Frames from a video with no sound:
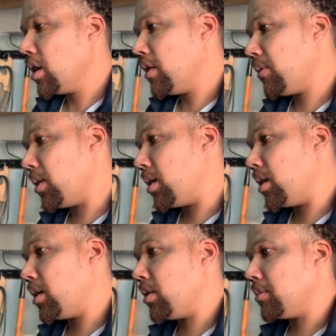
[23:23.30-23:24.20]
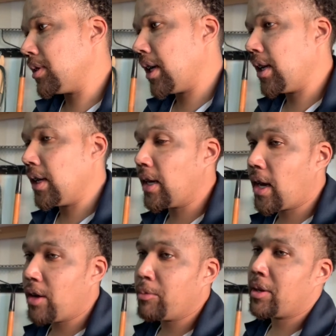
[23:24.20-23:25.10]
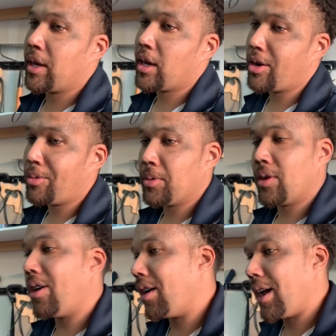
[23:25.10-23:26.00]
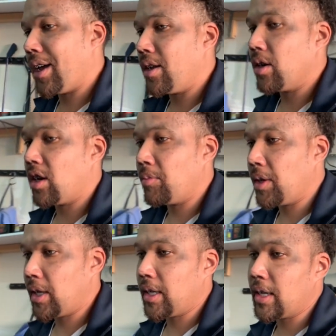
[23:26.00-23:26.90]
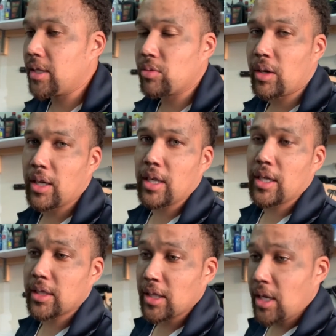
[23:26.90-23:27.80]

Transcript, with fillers: for, you know what I'm saying, the game and the help and all that. You know what I mean? It is what it is.